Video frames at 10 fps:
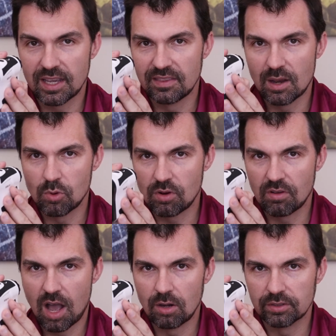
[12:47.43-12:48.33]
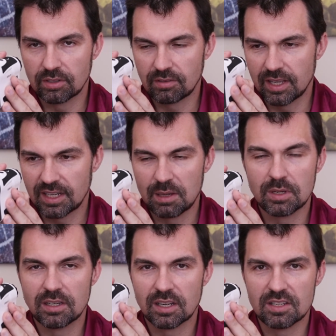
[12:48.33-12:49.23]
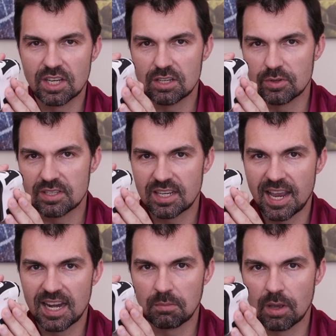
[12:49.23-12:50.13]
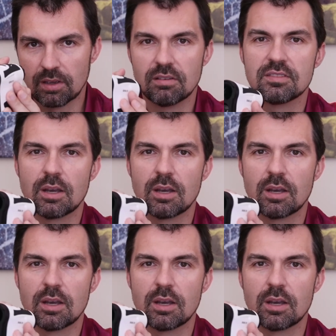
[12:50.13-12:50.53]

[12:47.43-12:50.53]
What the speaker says: and that will hold it and keep it in continuous scanning mode,